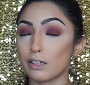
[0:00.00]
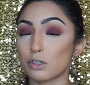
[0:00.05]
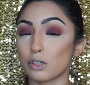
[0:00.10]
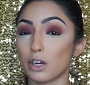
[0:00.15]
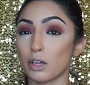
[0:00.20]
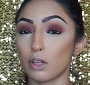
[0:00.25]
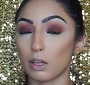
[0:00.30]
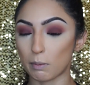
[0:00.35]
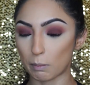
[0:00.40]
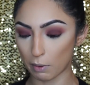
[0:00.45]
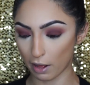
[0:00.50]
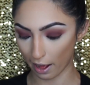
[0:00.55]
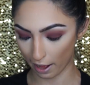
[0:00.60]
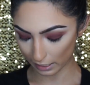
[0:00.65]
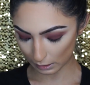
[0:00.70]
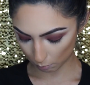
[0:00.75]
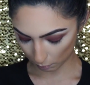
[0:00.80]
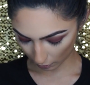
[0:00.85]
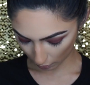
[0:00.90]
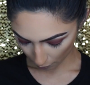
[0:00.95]
So I know a lot of people
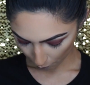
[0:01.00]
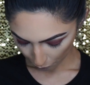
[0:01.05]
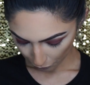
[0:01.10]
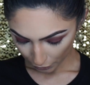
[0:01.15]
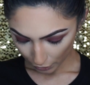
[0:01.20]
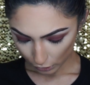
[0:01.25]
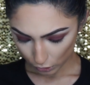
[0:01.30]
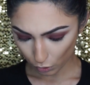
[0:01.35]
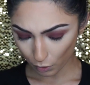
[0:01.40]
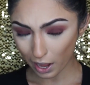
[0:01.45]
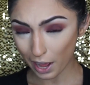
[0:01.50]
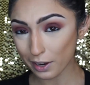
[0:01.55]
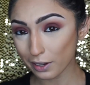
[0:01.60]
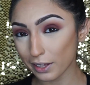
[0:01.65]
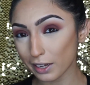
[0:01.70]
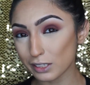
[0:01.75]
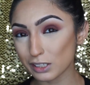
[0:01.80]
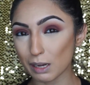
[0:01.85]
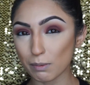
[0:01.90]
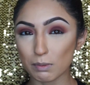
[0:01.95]
ask me like, so how do you
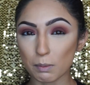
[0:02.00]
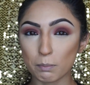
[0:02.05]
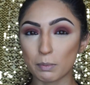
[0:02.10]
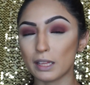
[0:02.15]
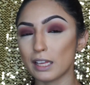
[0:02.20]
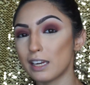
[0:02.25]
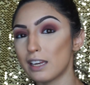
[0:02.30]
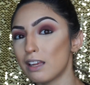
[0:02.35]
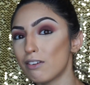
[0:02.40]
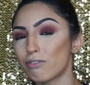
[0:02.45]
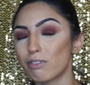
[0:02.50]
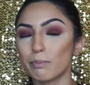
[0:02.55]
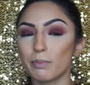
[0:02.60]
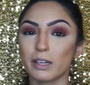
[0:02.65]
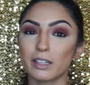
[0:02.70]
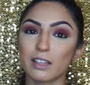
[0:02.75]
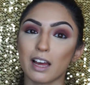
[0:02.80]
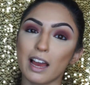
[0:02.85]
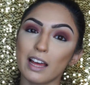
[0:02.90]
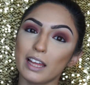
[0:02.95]
like stop the bleeding from
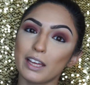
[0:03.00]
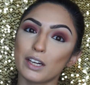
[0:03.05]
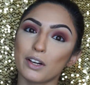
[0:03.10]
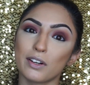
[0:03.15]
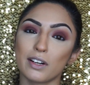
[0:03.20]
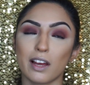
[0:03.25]
like the eyeliner?